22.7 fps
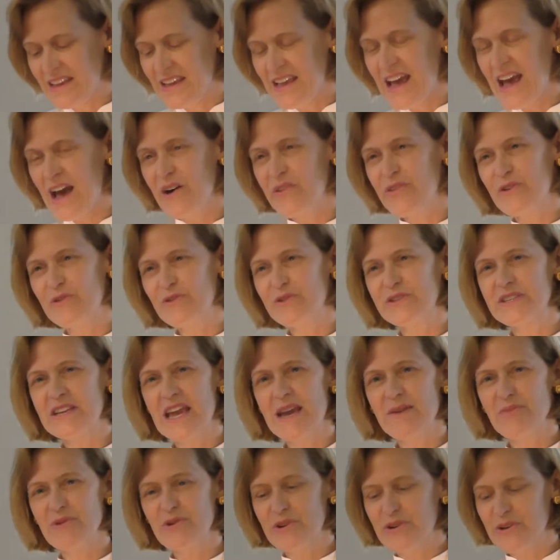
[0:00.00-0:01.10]
how those
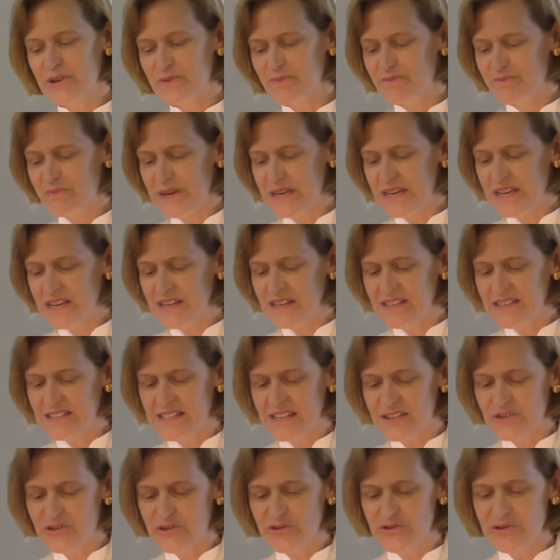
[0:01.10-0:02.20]
neighborhood bees
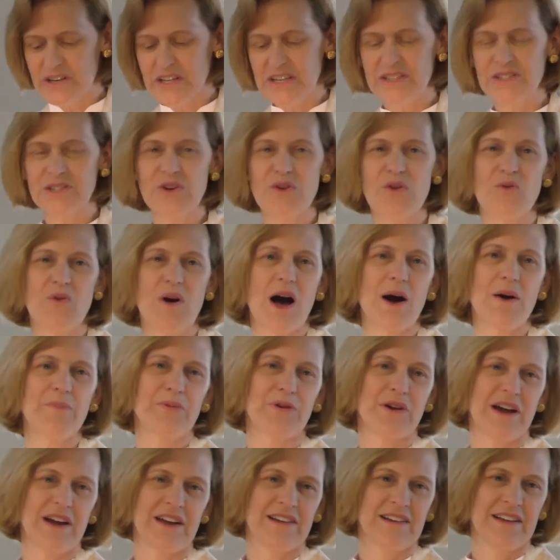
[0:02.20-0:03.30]
and trees
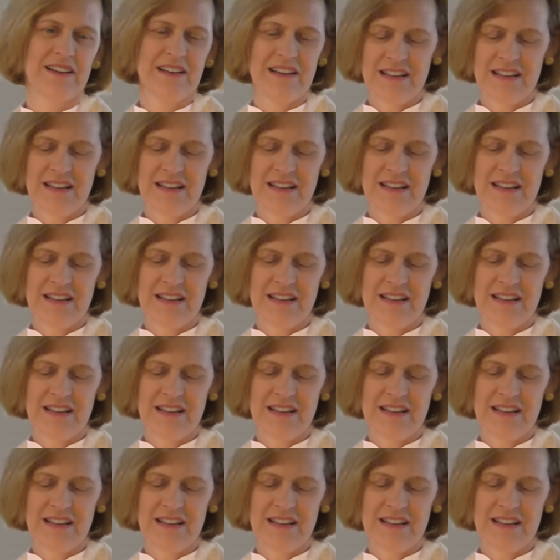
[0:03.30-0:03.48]
cooperate,